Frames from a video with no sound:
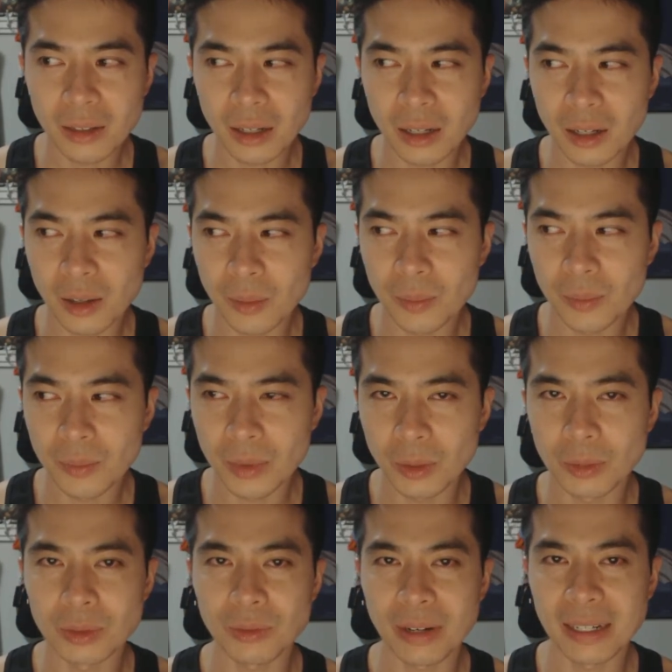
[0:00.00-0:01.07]
it
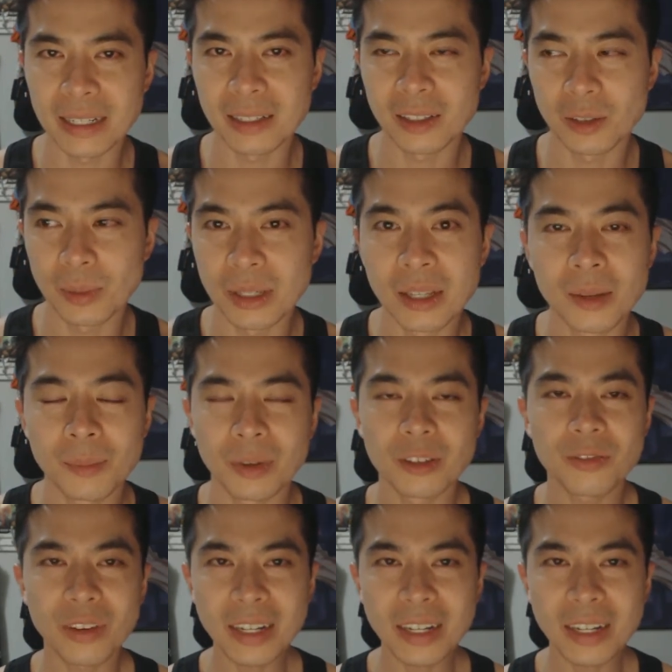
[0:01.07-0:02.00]
was raining a little bit. But